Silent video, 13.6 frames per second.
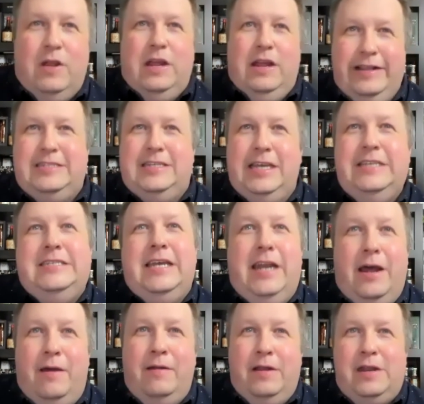it's easy
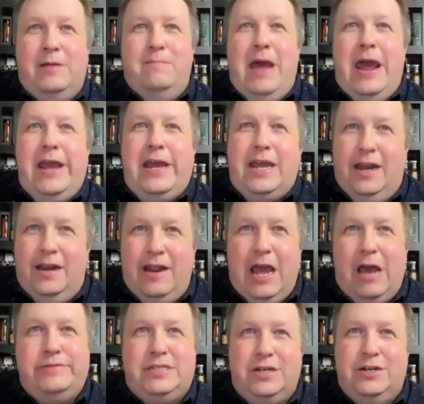to make and
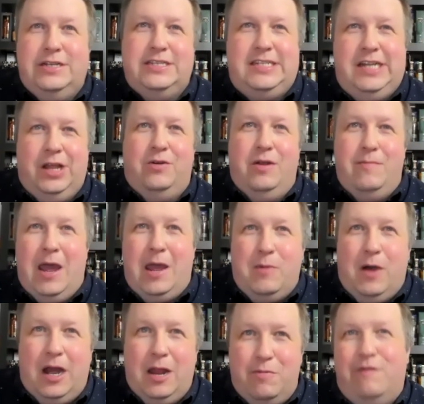helps your distillery make
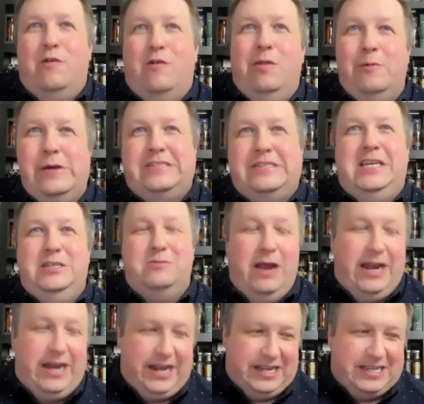money before the whiskey's
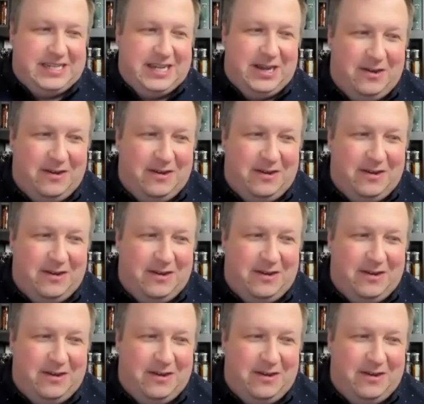ready. So